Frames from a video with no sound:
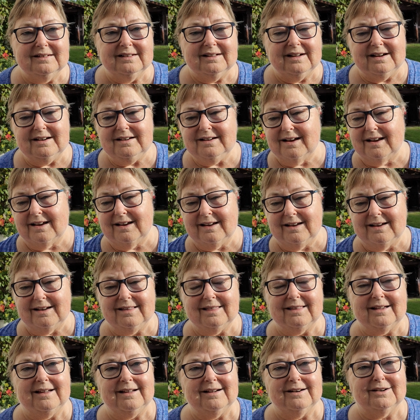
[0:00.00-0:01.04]
and yet here
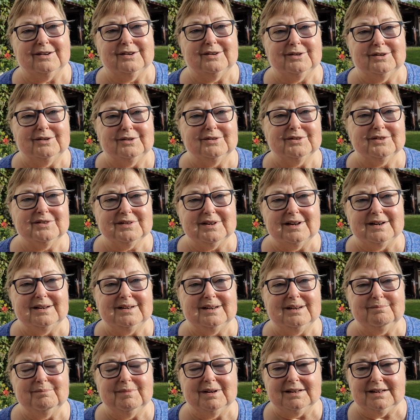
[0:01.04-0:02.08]
they are
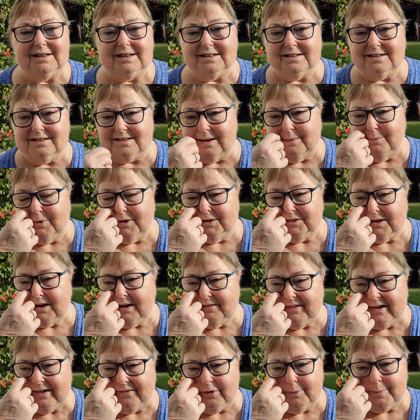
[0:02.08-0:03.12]
sending money to someone
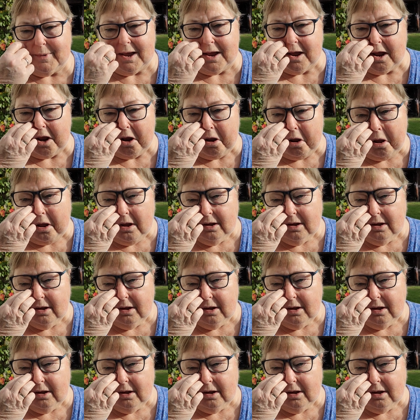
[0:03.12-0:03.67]
they've never met,